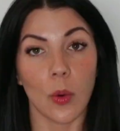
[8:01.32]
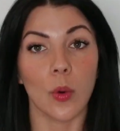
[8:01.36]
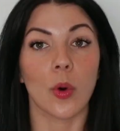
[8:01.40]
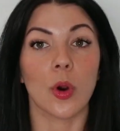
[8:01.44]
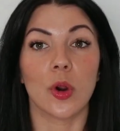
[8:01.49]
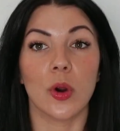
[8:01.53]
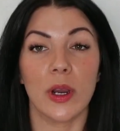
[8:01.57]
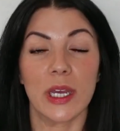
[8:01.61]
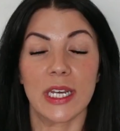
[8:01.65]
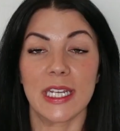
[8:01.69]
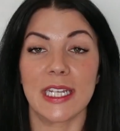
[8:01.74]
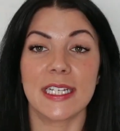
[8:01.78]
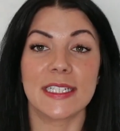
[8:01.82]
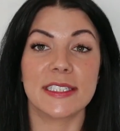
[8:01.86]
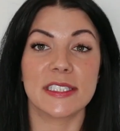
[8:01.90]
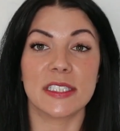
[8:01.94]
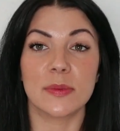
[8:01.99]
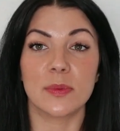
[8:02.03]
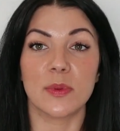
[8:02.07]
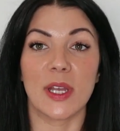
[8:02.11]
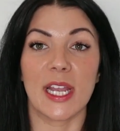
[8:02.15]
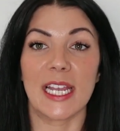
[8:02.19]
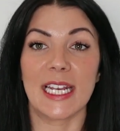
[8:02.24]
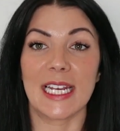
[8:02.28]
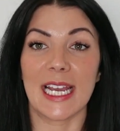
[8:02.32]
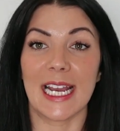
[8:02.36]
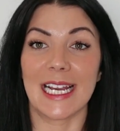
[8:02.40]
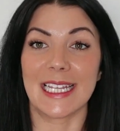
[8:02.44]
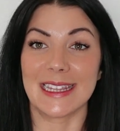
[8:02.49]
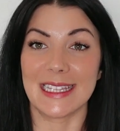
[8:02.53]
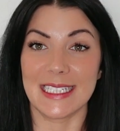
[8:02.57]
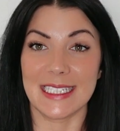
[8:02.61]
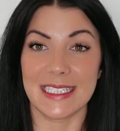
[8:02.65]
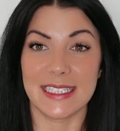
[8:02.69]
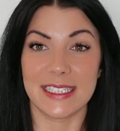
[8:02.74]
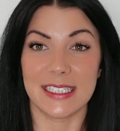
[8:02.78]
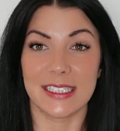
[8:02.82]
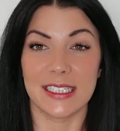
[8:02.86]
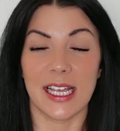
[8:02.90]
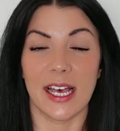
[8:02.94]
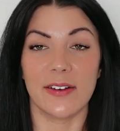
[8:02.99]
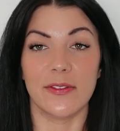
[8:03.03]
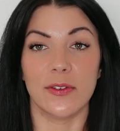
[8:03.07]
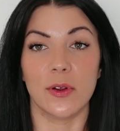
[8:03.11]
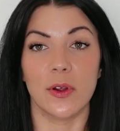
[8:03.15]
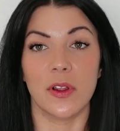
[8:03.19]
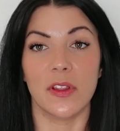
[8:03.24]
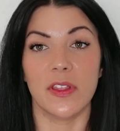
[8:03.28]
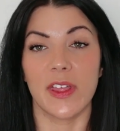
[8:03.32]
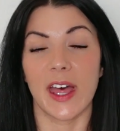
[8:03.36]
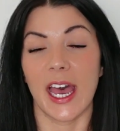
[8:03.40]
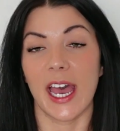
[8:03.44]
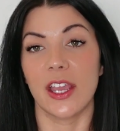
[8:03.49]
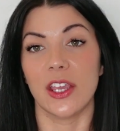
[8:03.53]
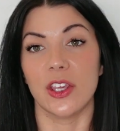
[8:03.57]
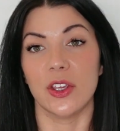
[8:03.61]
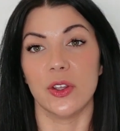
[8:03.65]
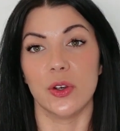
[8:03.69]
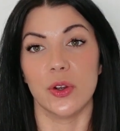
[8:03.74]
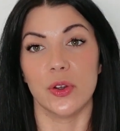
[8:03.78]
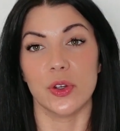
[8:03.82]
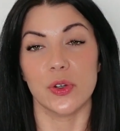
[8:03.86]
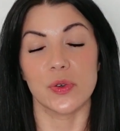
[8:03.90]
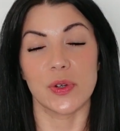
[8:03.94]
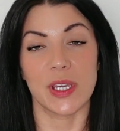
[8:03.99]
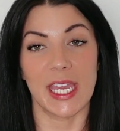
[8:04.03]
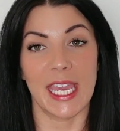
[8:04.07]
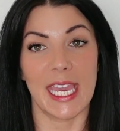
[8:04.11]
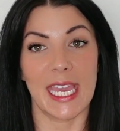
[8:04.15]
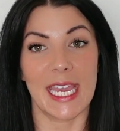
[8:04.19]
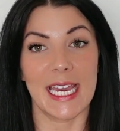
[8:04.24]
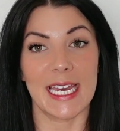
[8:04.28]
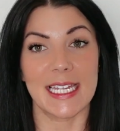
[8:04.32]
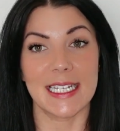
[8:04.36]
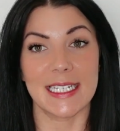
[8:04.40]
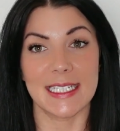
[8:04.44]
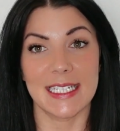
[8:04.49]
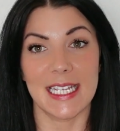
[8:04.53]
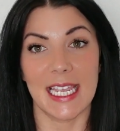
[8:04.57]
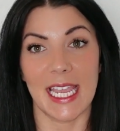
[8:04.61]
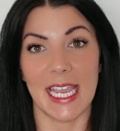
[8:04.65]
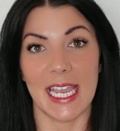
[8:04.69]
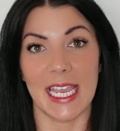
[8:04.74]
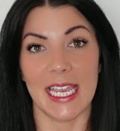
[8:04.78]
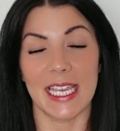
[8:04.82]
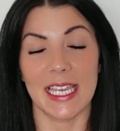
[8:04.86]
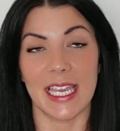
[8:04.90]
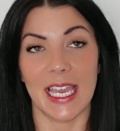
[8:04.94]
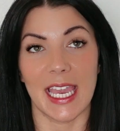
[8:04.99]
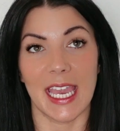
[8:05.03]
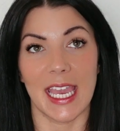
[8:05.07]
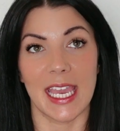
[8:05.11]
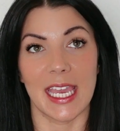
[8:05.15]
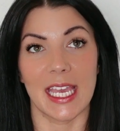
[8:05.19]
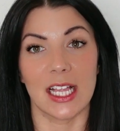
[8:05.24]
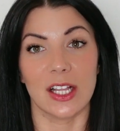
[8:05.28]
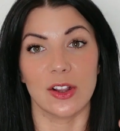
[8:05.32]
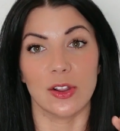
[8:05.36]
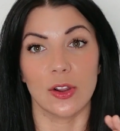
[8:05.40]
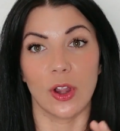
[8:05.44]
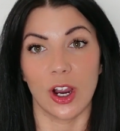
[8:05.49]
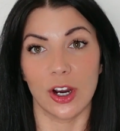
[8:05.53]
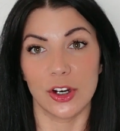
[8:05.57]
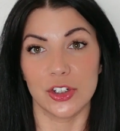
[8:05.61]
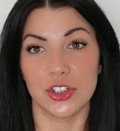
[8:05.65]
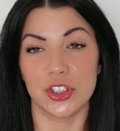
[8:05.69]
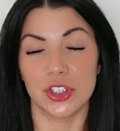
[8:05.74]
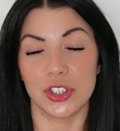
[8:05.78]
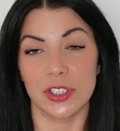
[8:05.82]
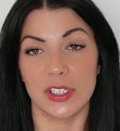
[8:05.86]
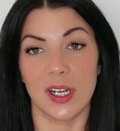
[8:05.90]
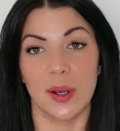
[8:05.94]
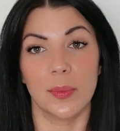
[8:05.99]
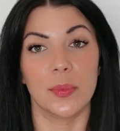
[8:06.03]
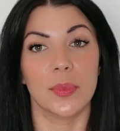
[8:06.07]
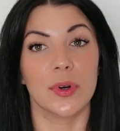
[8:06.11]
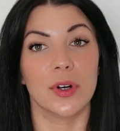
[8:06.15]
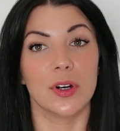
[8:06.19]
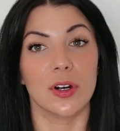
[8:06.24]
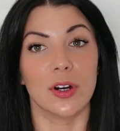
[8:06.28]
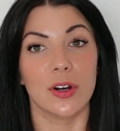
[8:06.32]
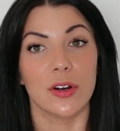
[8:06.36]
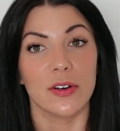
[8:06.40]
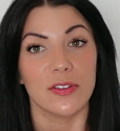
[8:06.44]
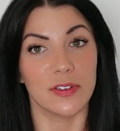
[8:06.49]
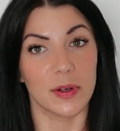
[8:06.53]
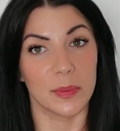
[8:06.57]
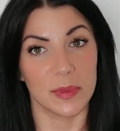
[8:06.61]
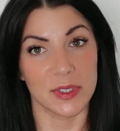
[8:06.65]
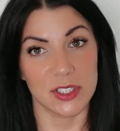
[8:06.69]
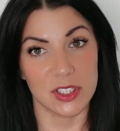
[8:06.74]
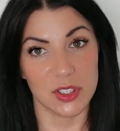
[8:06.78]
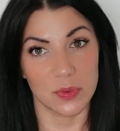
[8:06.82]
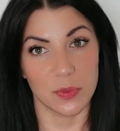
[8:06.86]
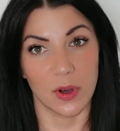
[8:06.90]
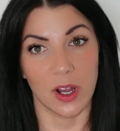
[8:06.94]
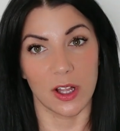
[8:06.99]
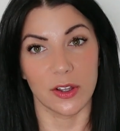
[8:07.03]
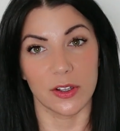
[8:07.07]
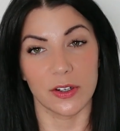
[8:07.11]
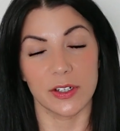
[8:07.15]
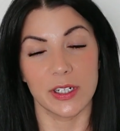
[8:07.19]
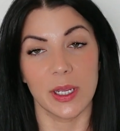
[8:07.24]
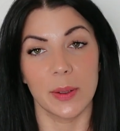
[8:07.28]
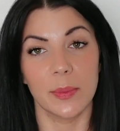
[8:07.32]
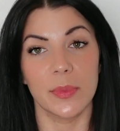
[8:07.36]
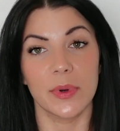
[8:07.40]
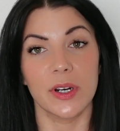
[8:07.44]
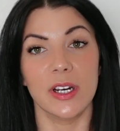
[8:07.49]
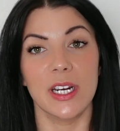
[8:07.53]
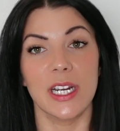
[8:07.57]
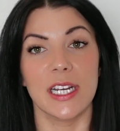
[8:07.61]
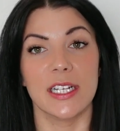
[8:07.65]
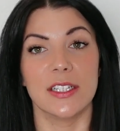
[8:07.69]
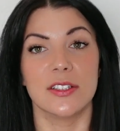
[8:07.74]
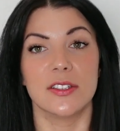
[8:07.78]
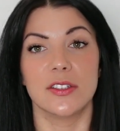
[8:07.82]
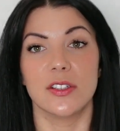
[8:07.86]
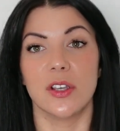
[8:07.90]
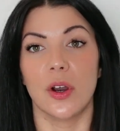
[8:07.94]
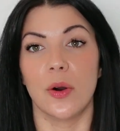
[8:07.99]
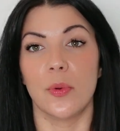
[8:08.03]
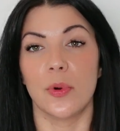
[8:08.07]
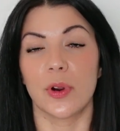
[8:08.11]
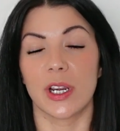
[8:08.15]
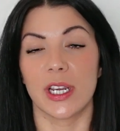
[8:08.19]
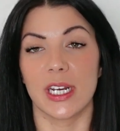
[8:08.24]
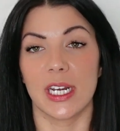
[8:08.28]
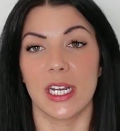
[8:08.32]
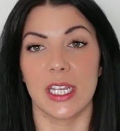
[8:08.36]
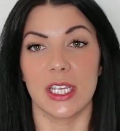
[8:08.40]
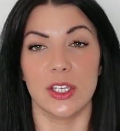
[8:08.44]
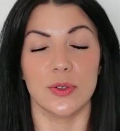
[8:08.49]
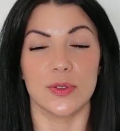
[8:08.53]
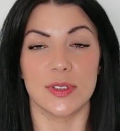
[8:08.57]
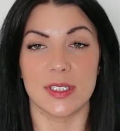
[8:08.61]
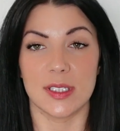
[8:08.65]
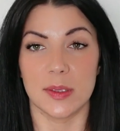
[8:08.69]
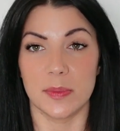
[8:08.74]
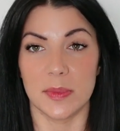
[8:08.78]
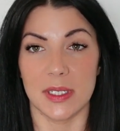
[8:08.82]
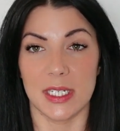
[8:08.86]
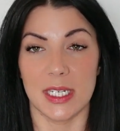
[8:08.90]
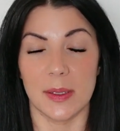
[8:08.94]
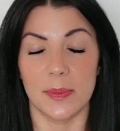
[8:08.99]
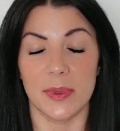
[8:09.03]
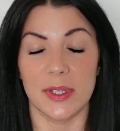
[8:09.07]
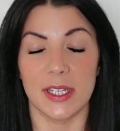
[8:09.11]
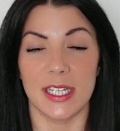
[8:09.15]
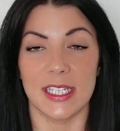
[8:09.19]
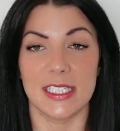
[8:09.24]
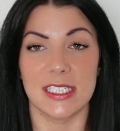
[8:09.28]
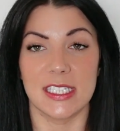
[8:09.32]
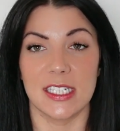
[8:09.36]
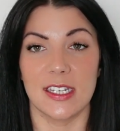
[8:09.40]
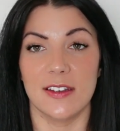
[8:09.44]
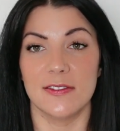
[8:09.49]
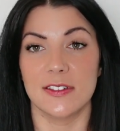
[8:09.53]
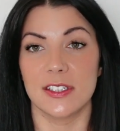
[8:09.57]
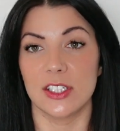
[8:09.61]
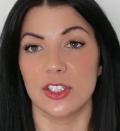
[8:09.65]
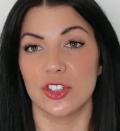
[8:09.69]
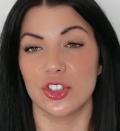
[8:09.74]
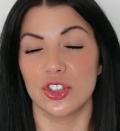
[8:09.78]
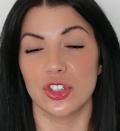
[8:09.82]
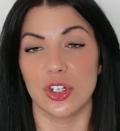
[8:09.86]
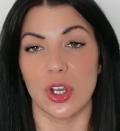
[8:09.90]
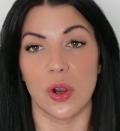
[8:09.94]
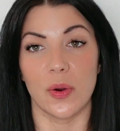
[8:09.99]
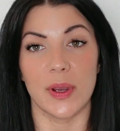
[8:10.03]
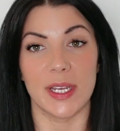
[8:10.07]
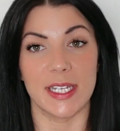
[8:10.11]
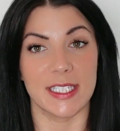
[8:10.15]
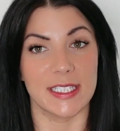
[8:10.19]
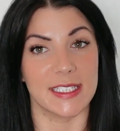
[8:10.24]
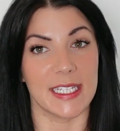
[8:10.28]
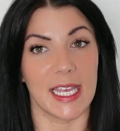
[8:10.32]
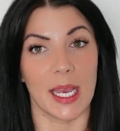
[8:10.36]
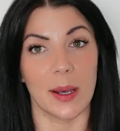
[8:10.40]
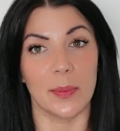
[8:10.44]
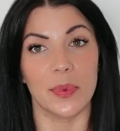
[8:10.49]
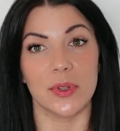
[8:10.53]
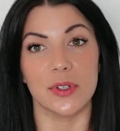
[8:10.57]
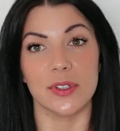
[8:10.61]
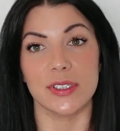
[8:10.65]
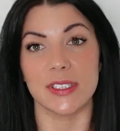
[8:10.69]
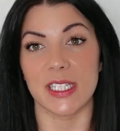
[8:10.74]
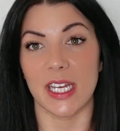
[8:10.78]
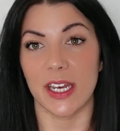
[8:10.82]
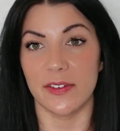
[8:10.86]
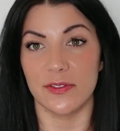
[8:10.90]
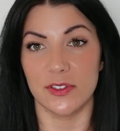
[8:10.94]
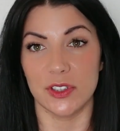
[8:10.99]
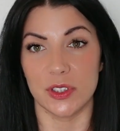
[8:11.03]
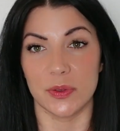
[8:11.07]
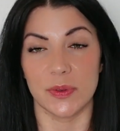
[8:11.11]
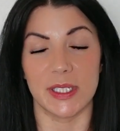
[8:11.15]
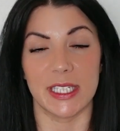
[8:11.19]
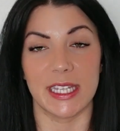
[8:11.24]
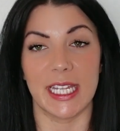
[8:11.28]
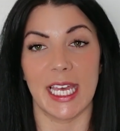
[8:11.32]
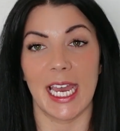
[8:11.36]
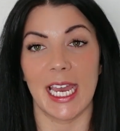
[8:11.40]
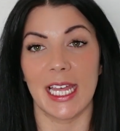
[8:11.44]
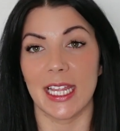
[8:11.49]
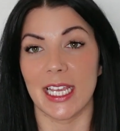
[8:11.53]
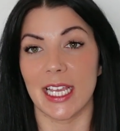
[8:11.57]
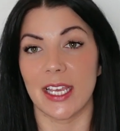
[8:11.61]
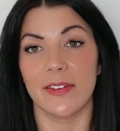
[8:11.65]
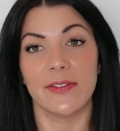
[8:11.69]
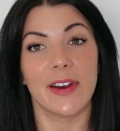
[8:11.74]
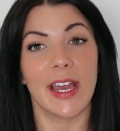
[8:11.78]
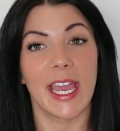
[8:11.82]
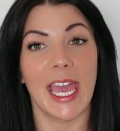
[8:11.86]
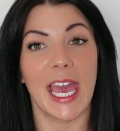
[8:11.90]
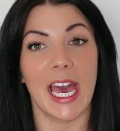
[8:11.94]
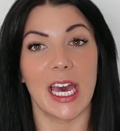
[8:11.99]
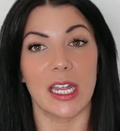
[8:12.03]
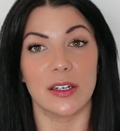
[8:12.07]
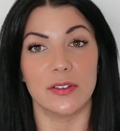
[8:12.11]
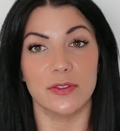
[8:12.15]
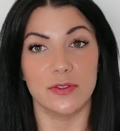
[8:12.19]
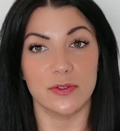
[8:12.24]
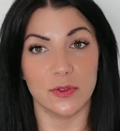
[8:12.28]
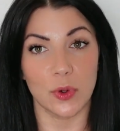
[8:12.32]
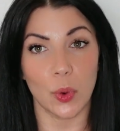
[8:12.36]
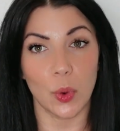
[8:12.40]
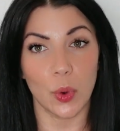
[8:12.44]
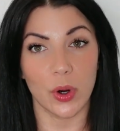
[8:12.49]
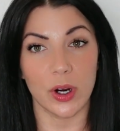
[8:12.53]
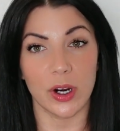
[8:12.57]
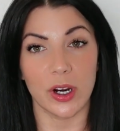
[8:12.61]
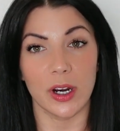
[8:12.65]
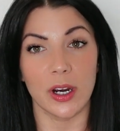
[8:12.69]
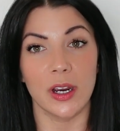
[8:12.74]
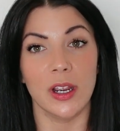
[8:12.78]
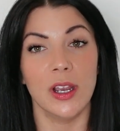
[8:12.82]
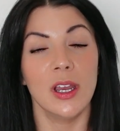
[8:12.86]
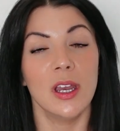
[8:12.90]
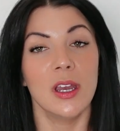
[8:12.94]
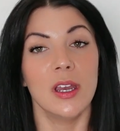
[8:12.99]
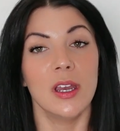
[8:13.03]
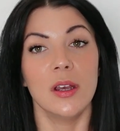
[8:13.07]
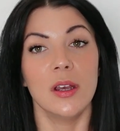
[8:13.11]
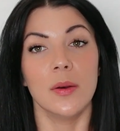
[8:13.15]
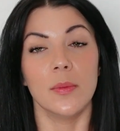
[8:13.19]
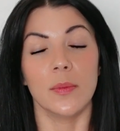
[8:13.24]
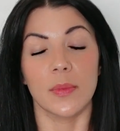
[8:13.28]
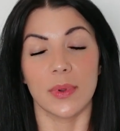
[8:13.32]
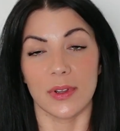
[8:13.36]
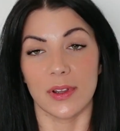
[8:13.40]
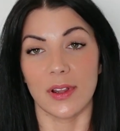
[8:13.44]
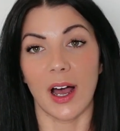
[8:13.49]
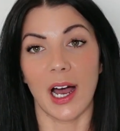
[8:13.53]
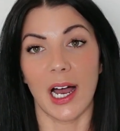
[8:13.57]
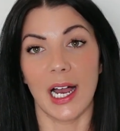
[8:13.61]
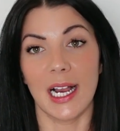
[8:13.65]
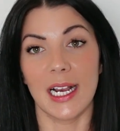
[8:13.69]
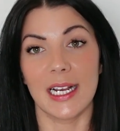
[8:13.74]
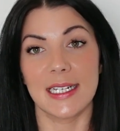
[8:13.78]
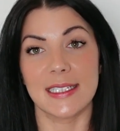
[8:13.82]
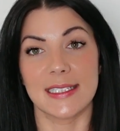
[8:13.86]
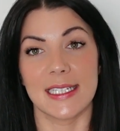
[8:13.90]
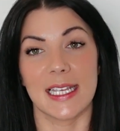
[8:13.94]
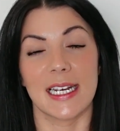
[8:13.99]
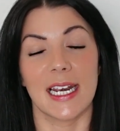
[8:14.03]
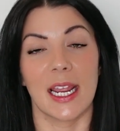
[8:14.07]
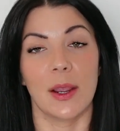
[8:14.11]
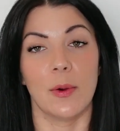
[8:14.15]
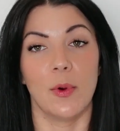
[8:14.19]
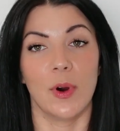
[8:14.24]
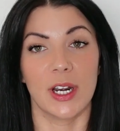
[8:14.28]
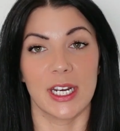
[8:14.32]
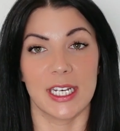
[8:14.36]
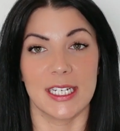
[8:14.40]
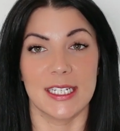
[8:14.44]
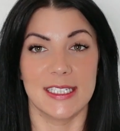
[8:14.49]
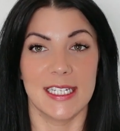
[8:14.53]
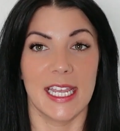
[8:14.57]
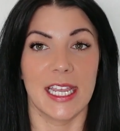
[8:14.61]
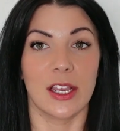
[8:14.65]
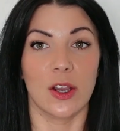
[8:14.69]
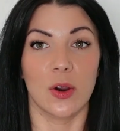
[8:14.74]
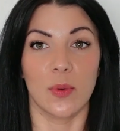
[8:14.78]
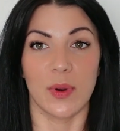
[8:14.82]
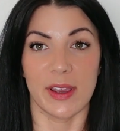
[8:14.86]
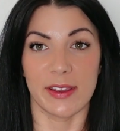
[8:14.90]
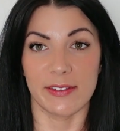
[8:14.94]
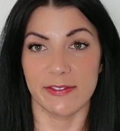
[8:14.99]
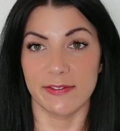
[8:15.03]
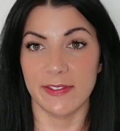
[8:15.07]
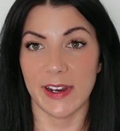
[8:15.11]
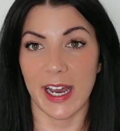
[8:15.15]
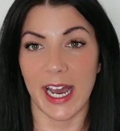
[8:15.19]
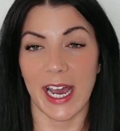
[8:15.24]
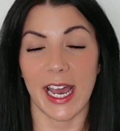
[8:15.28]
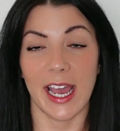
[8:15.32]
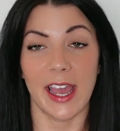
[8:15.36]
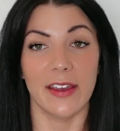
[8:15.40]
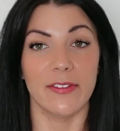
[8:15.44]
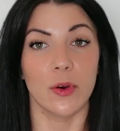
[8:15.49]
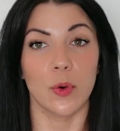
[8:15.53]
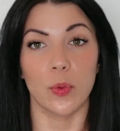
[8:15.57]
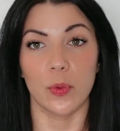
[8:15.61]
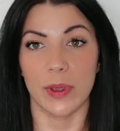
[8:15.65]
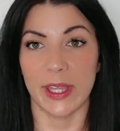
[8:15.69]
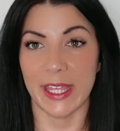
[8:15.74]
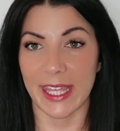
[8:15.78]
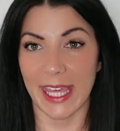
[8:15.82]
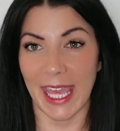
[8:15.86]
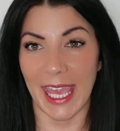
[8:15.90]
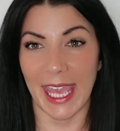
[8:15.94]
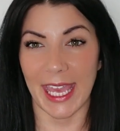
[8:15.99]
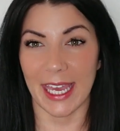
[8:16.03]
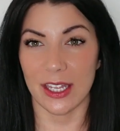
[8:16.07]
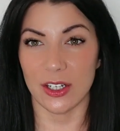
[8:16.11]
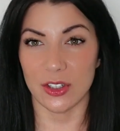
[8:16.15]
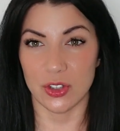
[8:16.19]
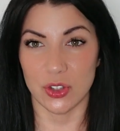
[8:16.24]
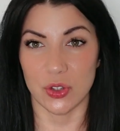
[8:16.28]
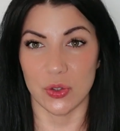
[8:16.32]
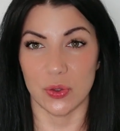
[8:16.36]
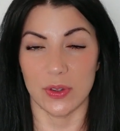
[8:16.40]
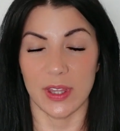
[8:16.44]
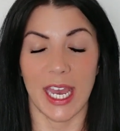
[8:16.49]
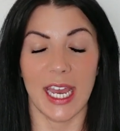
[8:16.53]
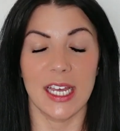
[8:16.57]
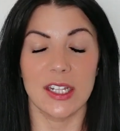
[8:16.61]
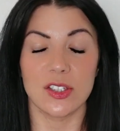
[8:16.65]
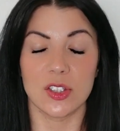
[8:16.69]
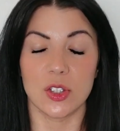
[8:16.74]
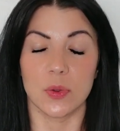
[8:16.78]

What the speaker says: We're going to explain at this level that, you can't take a larger number from a smaller number, and so we're going to use some manipulatives to show examples of doing that. Like if I had 4 blocks and I wanted to take away 5, we can't do that.